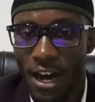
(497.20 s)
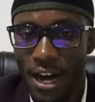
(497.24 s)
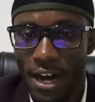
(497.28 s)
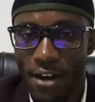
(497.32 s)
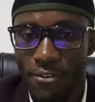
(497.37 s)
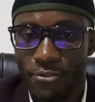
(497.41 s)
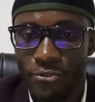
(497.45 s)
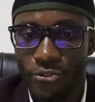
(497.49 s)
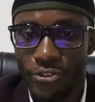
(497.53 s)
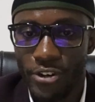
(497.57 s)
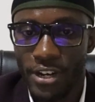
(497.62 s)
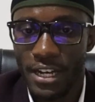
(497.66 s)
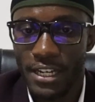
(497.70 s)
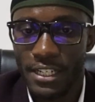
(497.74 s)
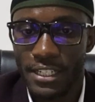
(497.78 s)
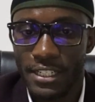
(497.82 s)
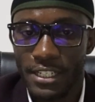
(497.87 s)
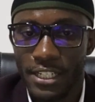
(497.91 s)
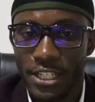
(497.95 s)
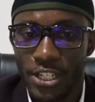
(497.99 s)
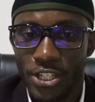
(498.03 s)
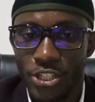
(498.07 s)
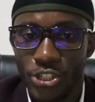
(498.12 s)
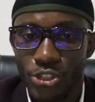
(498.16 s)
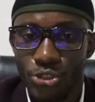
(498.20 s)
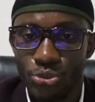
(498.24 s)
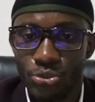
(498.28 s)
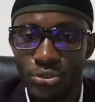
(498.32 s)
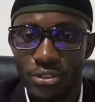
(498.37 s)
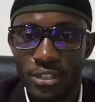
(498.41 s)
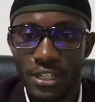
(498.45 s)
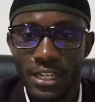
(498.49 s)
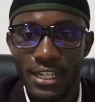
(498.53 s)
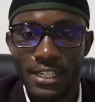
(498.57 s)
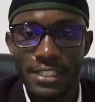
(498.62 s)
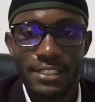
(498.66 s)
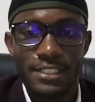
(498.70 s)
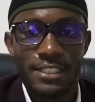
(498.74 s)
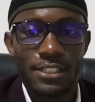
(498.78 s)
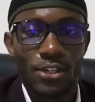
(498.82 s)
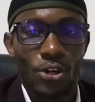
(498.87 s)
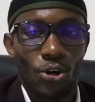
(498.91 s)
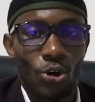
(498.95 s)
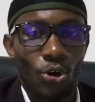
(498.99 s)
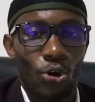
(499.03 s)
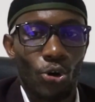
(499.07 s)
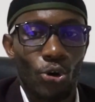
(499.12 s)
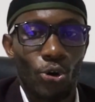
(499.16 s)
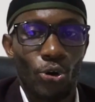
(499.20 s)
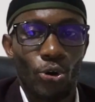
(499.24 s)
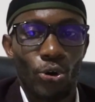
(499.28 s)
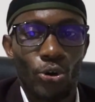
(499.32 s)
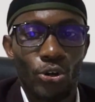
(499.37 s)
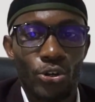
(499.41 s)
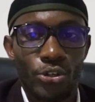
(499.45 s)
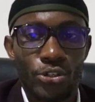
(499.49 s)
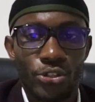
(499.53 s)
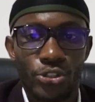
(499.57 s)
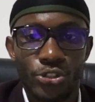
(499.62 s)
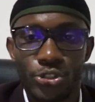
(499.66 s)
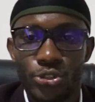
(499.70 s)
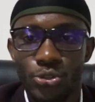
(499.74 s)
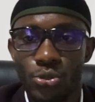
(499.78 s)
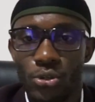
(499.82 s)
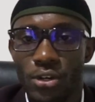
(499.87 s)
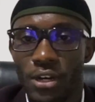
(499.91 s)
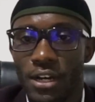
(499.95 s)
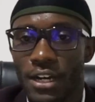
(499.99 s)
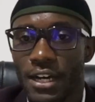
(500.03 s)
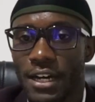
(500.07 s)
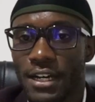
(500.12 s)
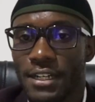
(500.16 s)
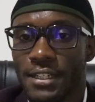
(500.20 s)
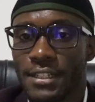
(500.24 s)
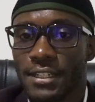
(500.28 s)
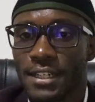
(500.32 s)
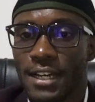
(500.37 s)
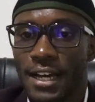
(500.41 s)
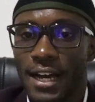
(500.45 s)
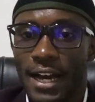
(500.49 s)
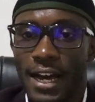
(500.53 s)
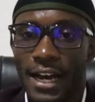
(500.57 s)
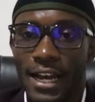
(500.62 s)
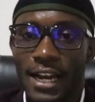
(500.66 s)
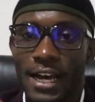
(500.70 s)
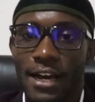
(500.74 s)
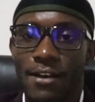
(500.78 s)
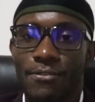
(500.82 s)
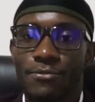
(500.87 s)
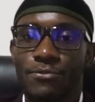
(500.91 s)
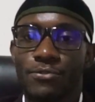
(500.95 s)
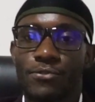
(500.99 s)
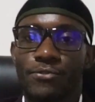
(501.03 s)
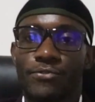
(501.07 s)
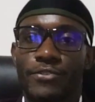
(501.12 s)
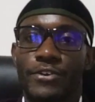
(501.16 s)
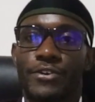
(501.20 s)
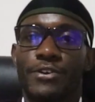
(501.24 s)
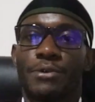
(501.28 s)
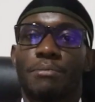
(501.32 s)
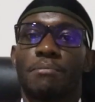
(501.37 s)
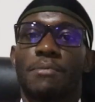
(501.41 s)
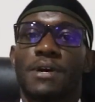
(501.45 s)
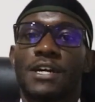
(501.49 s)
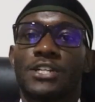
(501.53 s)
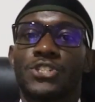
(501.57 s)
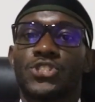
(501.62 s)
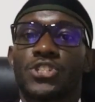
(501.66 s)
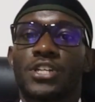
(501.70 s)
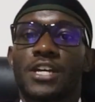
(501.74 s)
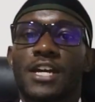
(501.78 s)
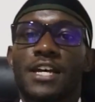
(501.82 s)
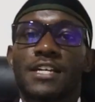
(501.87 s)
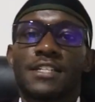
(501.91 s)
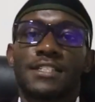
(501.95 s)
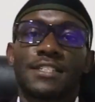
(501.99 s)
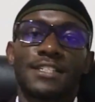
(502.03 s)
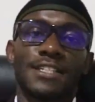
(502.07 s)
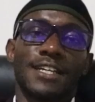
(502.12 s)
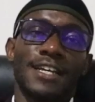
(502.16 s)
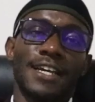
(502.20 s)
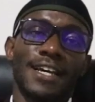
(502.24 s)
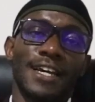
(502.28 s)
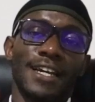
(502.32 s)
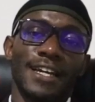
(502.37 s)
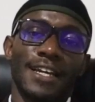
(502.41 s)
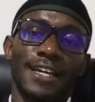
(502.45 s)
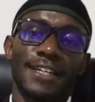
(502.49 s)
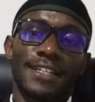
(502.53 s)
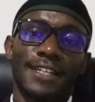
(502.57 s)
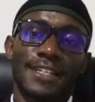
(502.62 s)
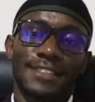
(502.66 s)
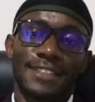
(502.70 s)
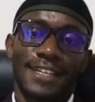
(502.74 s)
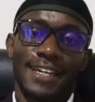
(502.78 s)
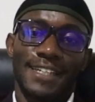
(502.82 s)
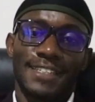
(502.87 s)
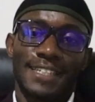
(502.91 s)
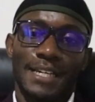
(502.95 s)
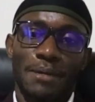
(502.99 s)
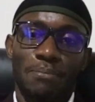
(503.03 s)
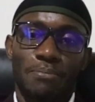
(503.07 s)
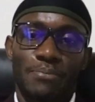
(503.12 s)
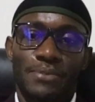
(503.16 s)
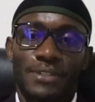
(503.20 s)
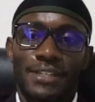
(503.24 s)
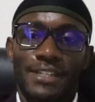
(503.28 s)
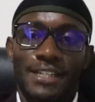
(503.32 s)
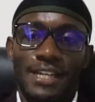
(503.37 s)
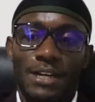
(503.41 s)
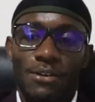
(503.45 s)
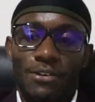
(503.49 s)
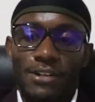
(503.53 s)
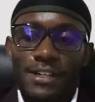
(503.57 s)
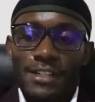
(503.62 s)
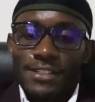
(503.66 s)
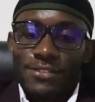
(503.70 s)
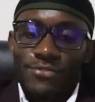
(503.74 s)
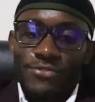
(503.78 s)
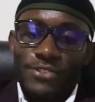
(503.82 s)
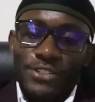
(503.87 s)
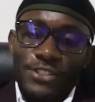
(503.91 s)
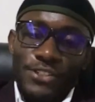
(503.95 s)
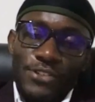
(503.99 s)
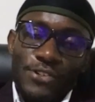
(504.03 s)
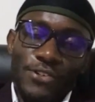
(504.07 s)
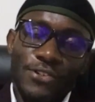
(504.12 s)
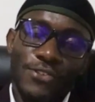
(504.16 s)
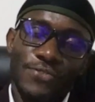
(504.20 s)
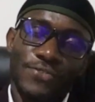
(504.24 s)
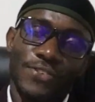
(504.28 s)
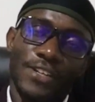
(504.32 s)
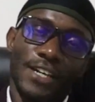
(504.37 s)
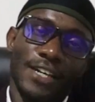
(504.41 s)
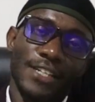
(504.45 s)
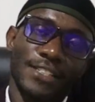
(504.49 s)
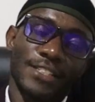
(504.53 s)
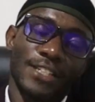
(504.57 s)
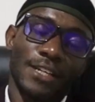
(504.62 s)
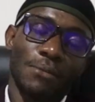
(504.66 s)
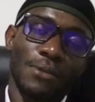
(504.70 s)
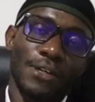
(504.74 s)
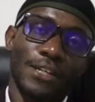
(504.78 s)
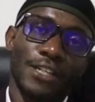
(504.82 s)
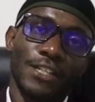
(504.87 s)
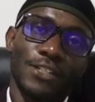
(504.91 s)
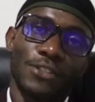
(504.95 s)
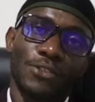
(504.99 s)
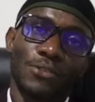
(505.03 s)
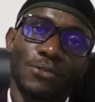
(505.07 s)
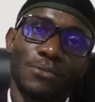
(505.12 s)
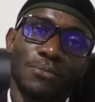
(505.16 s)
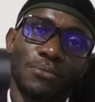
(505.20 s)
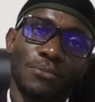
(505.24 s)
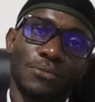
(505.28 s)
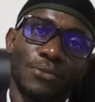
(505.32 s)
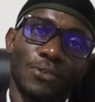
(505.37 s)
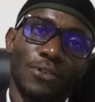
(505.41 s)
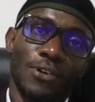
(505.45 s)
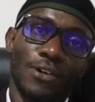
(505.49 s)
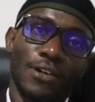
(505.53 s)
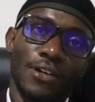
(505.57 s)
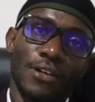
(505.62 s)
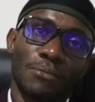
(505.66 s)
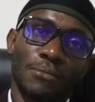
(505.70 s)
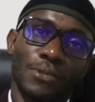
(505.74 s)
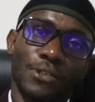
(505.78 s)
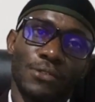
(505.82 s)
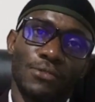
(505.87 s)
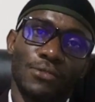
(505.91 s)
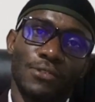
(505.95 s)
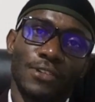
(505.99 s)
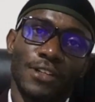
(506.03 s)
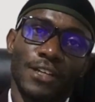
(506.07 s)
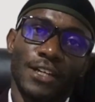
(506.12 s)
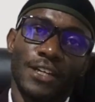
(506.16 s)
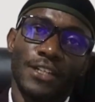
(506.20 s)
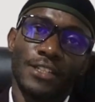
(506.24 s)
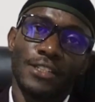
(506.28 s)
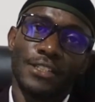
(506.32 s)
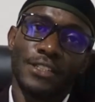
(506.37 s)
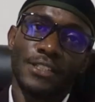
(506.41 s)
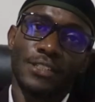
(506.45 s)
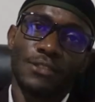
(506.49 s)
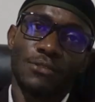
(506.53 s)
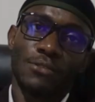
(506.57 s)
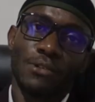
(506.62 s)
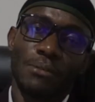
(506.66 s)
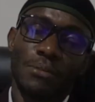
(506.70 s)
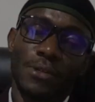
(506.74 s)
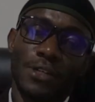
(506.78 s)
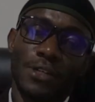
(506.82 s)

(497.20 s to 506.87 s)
have really utilized all your land. I love you very much, guys. Let us catch up in our next video. Assalamu alaikum wa rahmatullahi wa